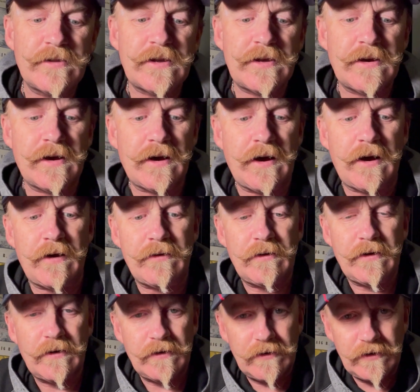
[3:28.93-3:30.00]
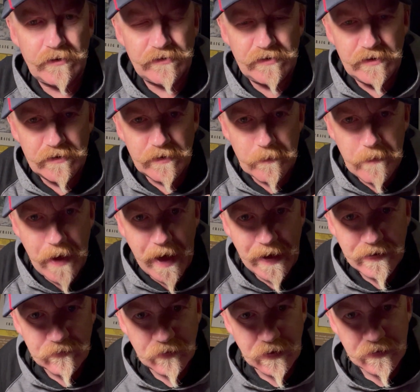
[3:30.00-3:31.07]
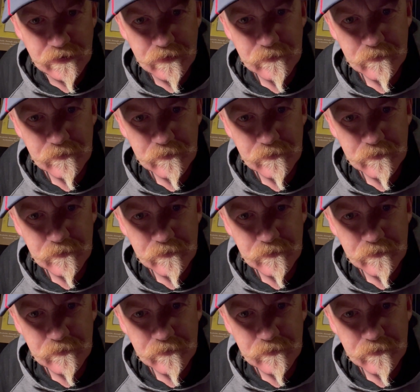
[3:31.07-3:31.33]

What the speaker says: the, you can see in the back of it,